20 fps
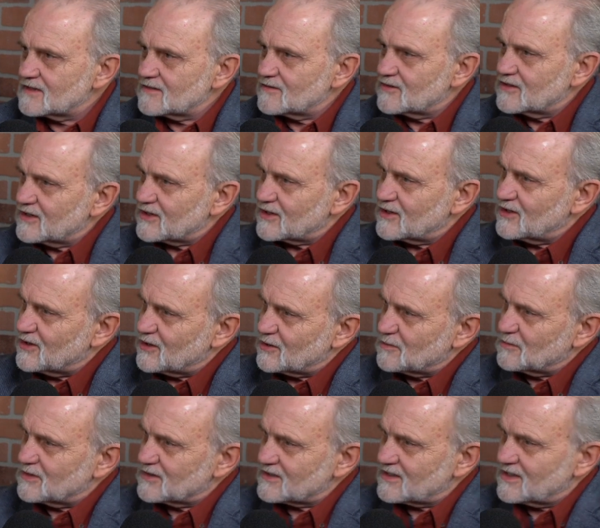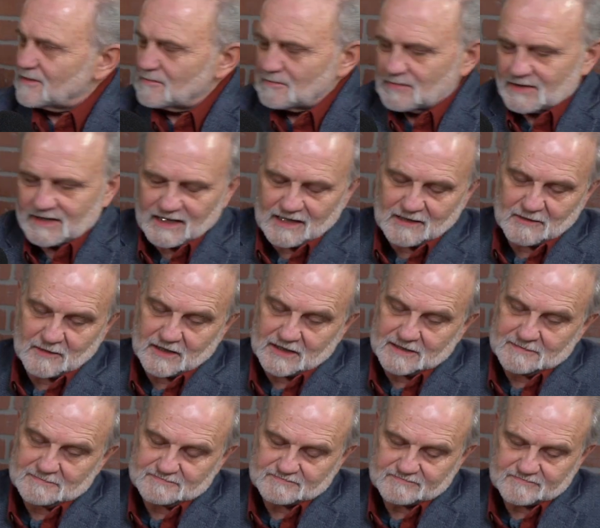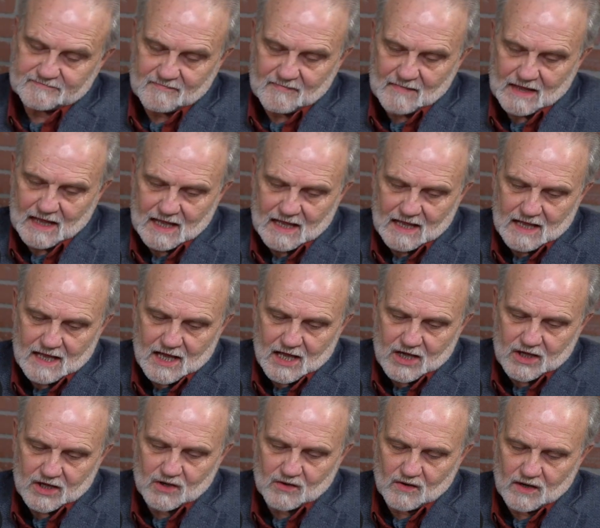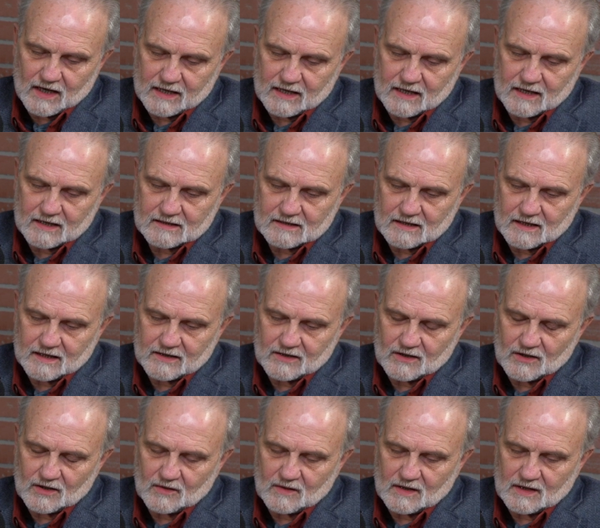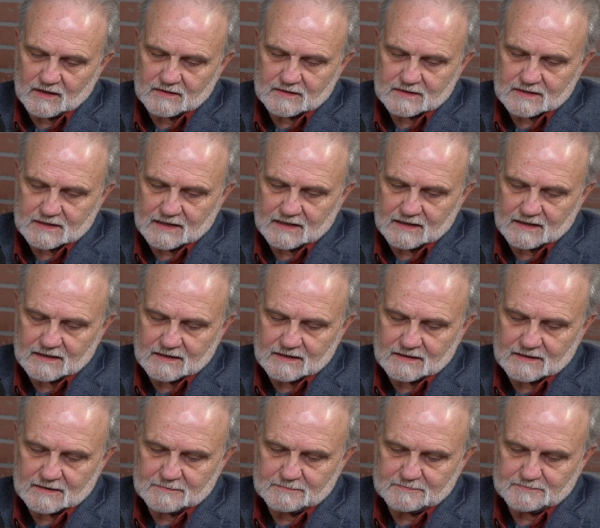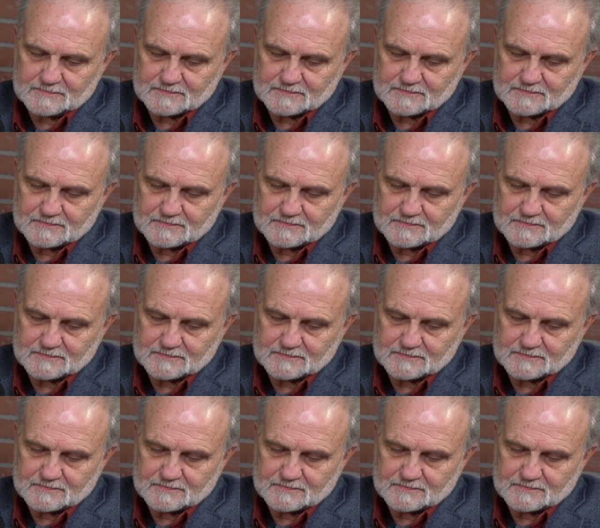really clear about that. But anyway, you know, I got to Idaho. I was a